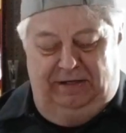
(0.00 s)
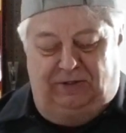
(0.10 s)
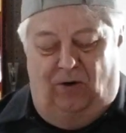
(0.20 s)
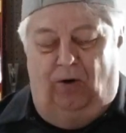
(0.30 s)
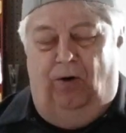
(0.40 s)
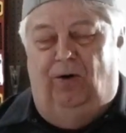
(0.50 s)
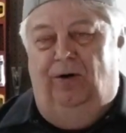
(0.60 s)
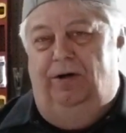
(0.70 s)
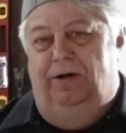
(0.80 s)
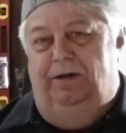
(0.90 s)
So
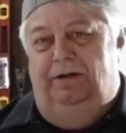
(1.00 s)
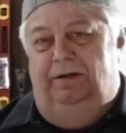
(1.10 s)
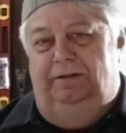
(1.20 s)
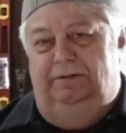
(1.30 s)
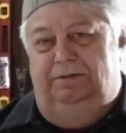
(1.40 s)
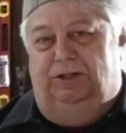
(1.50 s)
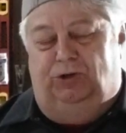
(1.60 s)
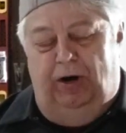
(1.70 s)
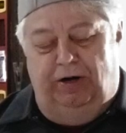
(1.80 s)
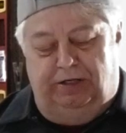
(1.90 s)
the
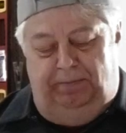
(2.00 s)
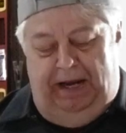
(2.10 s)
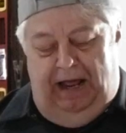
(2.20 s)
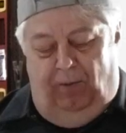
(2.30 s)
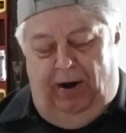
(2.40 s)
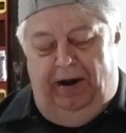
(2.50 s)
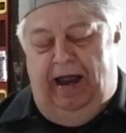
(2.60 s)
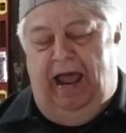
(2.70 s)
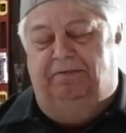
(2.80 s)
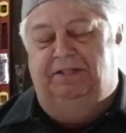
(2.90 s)
trigger speed at one and a
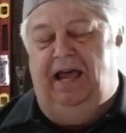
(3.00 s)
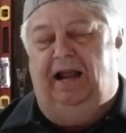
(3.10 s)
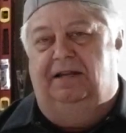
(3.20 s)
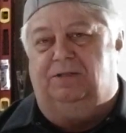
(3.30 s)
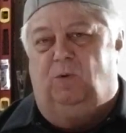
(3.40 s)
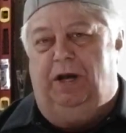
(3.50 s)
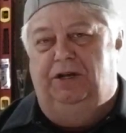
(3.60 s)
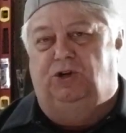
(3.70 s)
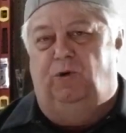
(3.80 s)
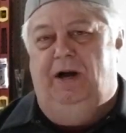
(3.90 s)
half seconds, when
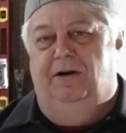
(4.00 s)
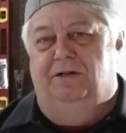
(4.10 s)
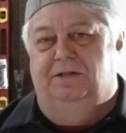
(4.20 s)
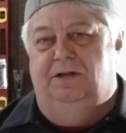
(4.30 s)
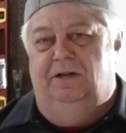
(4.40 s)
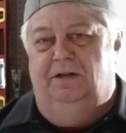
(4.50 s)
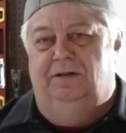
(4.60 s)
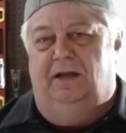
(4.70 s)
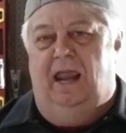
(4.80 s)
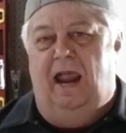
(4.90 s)
it triggers
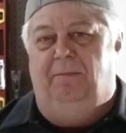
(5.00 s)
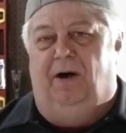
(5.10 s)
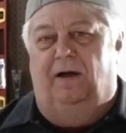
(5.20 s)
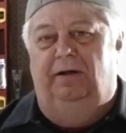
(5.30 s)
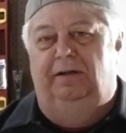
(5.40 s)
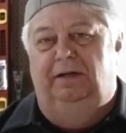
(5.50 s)
the camera,